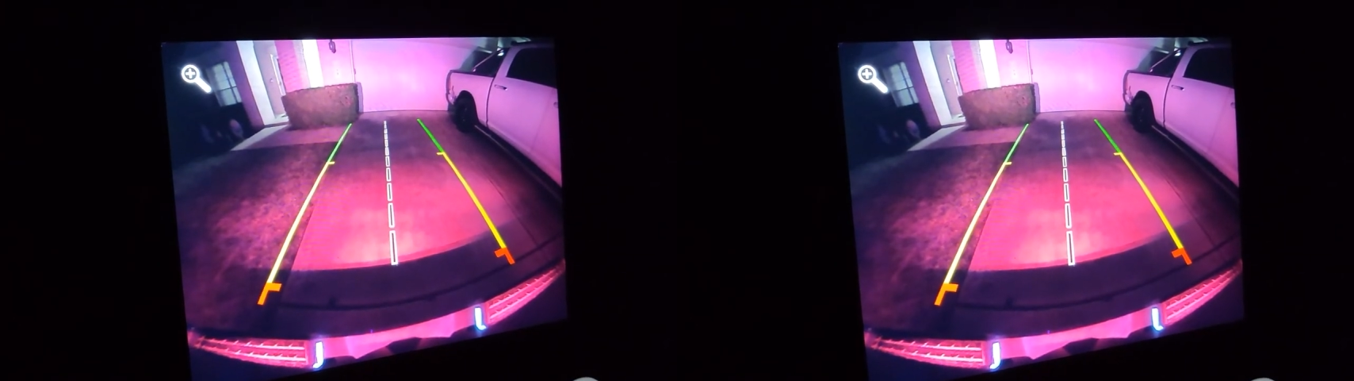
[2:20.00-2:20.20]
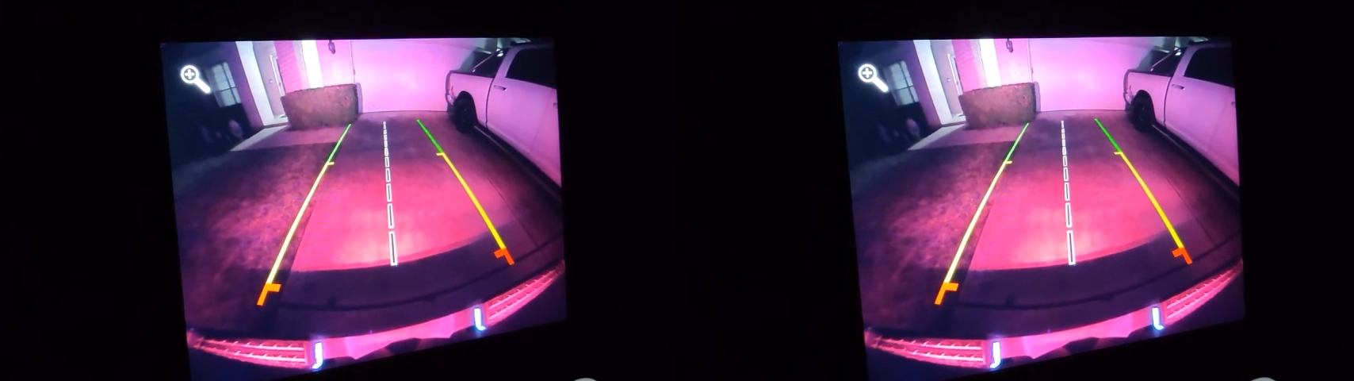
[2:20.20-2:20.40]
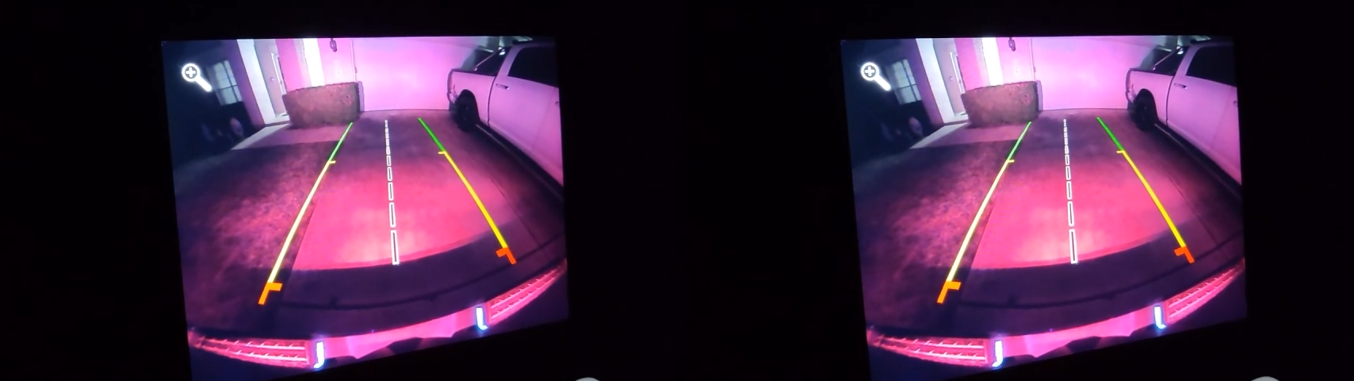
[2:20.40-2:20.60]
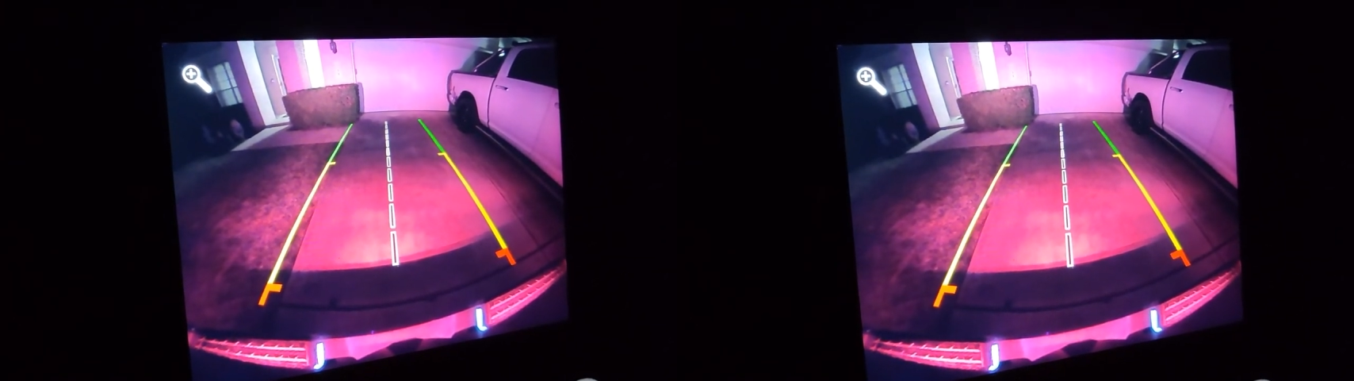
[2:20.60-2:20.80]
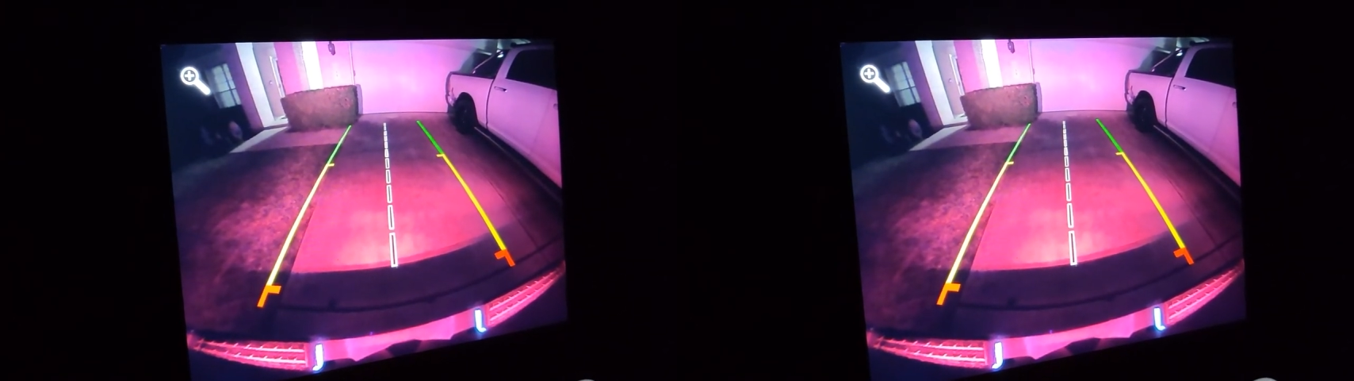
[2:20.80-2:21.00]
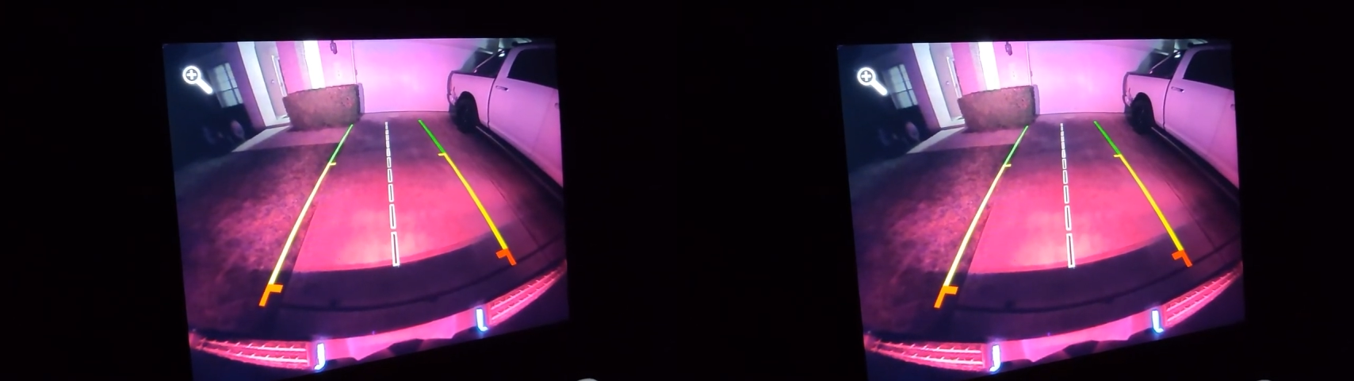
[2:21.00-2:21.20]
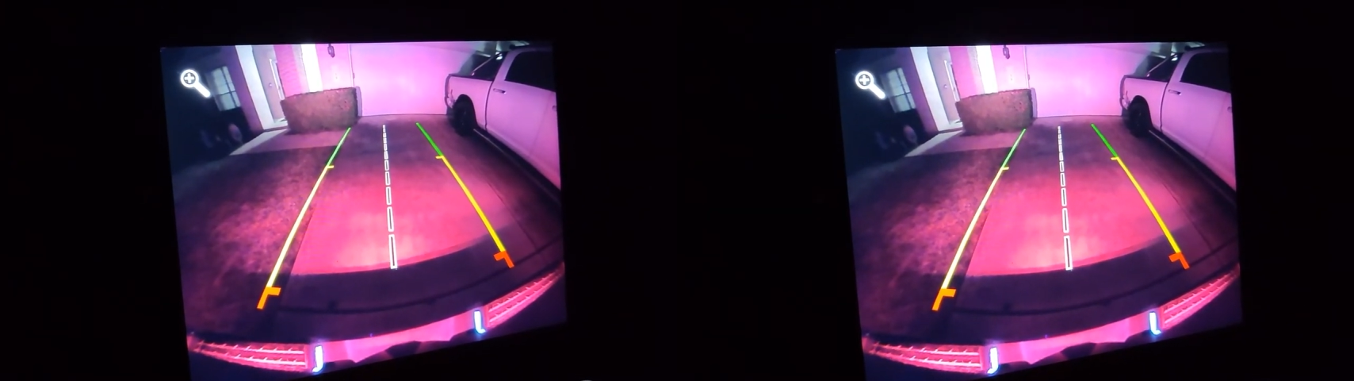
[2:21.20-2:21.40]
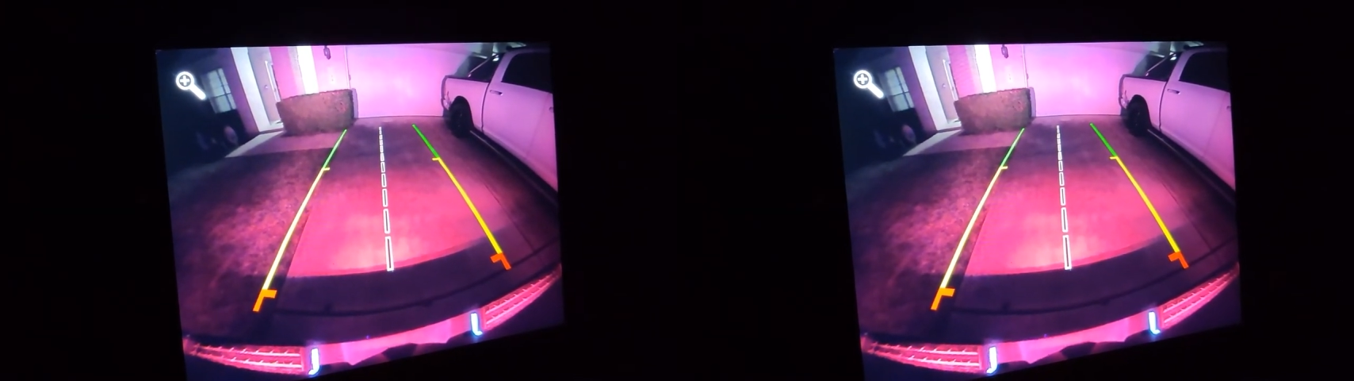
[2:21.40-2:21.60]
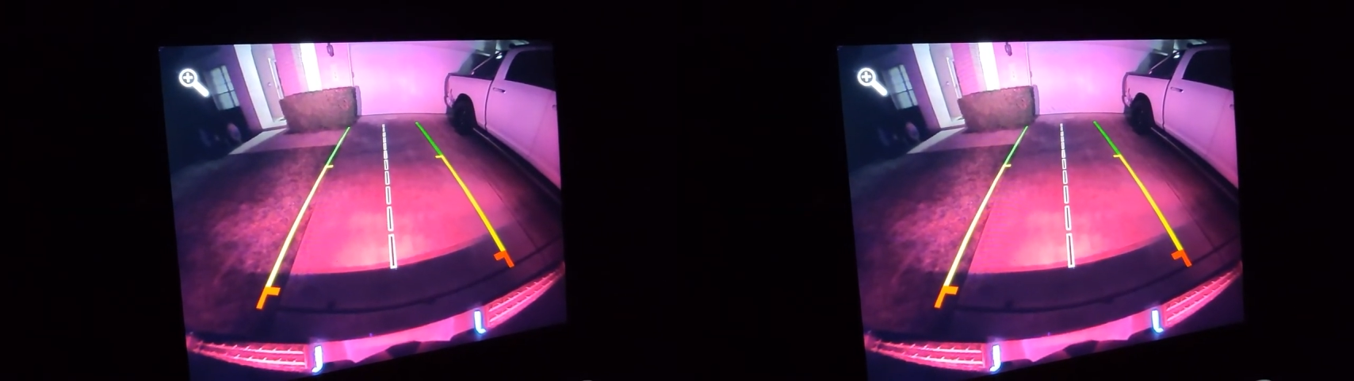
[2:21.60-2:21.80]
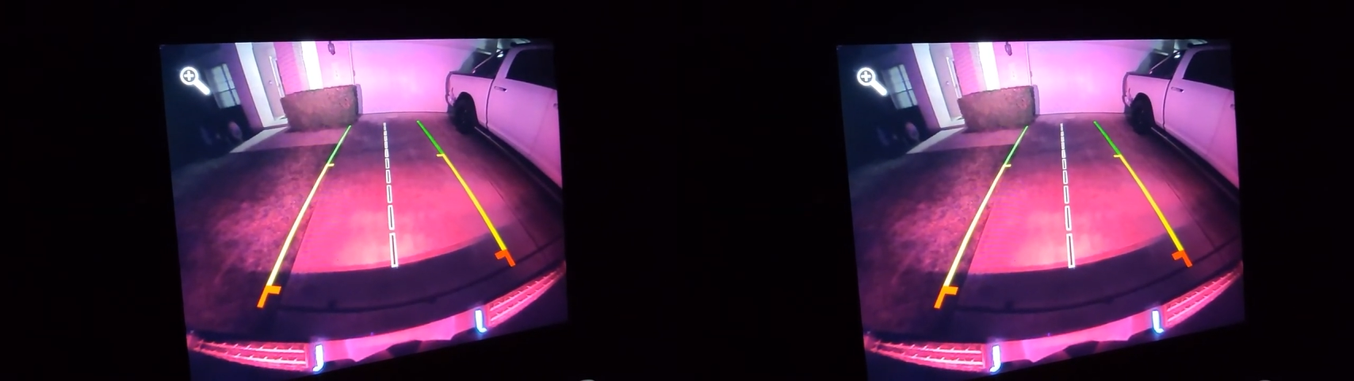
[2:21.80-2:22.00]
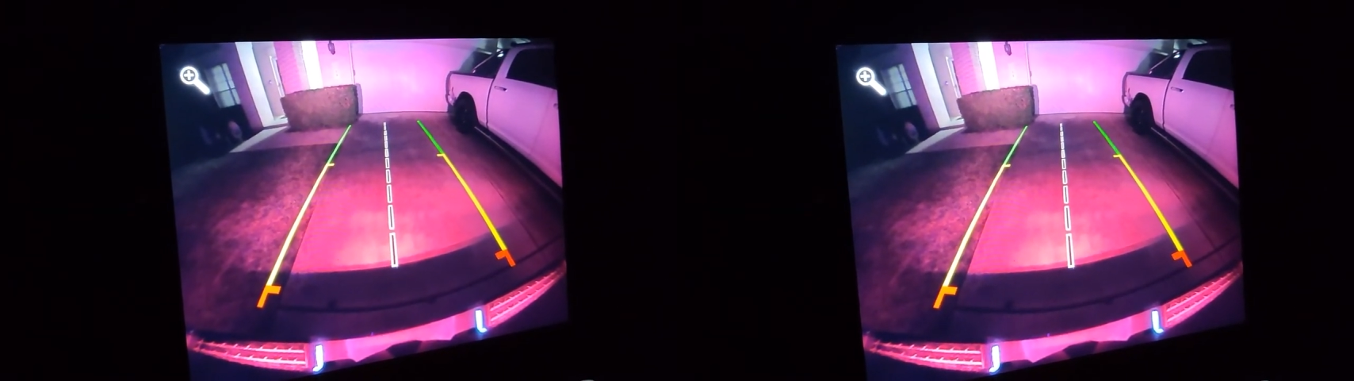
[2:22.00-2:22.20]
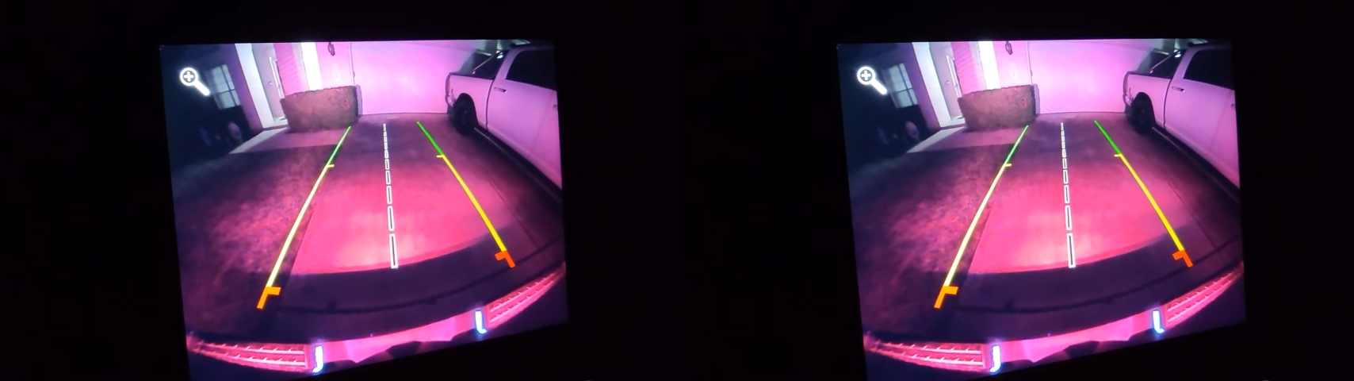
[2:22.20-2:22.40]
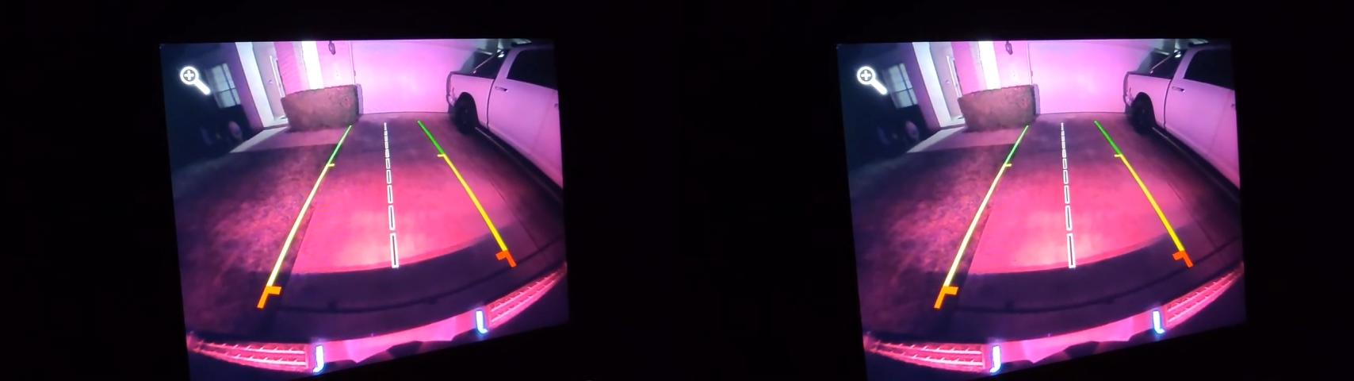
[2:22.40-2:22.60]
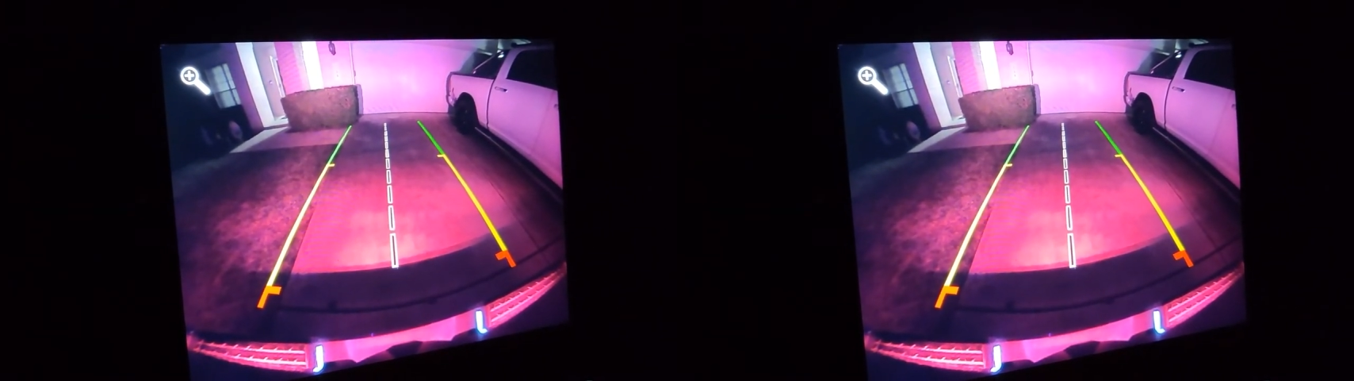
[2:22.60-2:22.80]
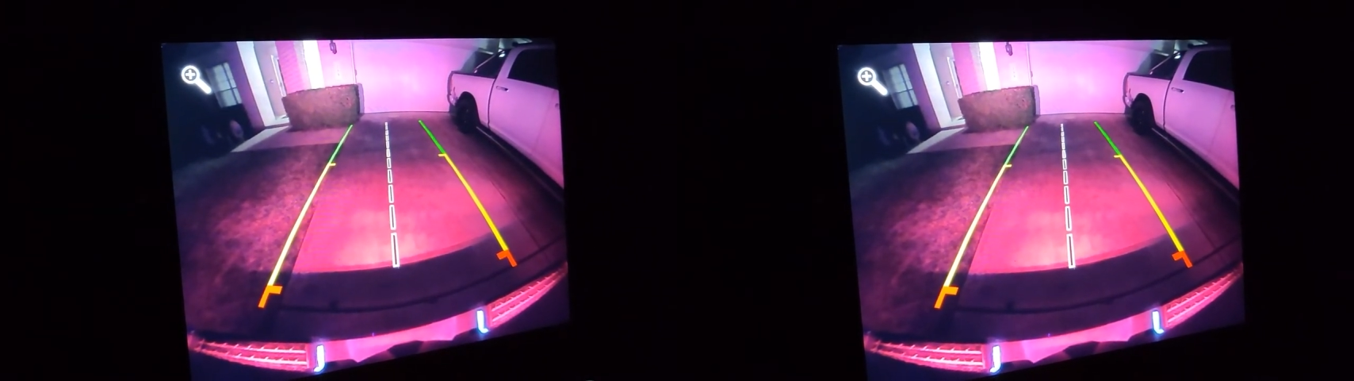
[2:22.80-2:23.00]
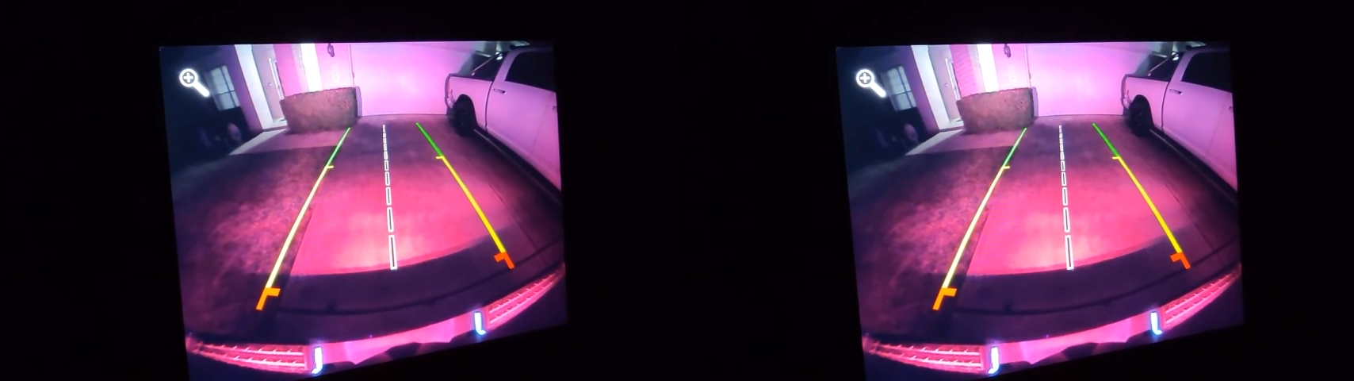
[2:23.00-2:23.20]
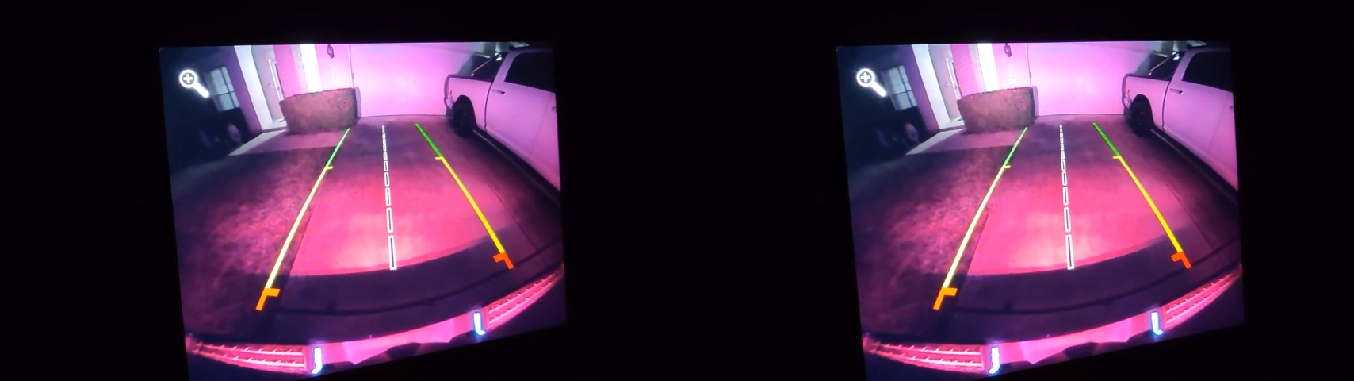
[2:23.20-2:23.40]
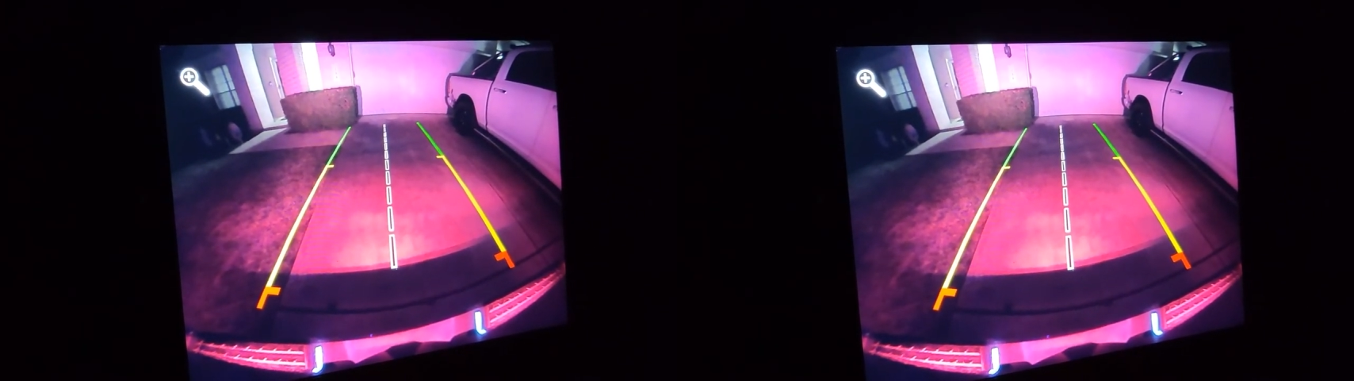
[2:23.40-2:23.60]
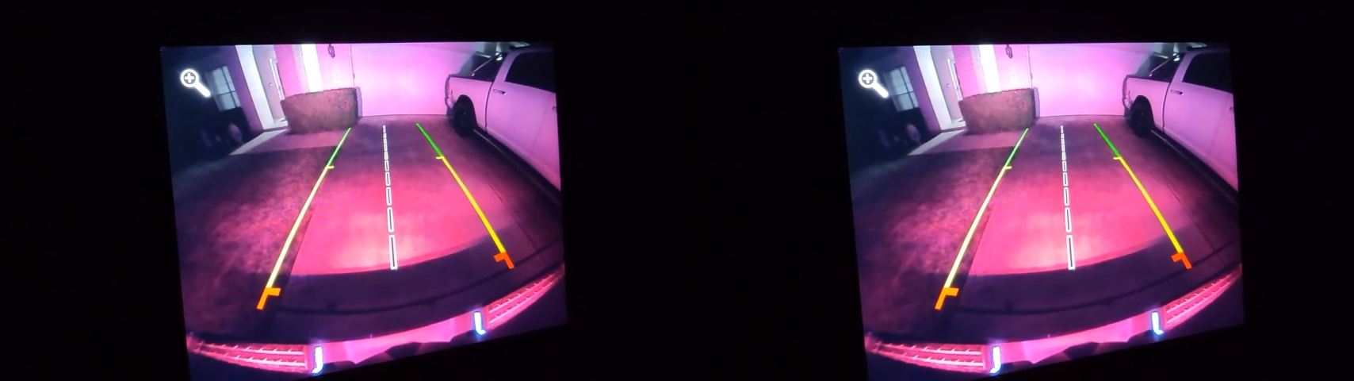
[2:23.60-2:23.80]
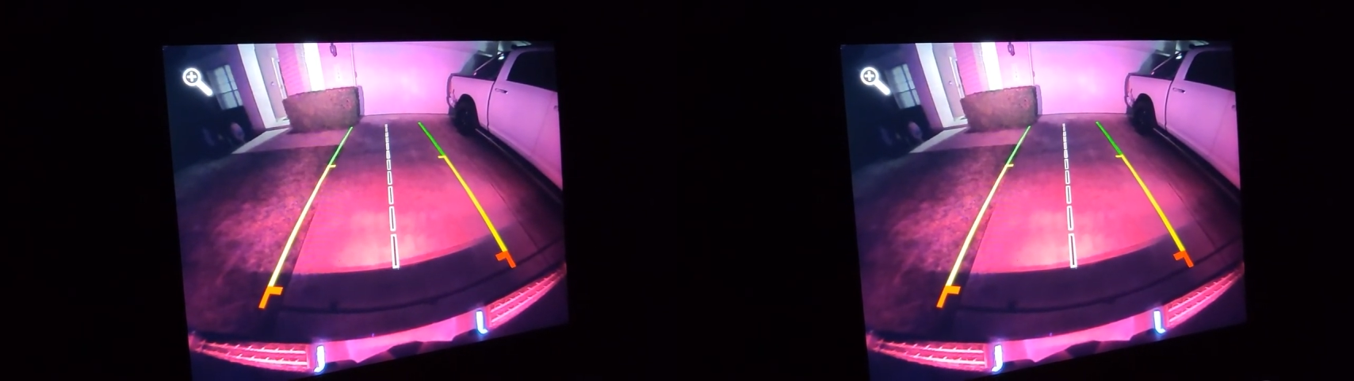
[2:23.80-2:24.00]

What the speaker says: (no speaker visible)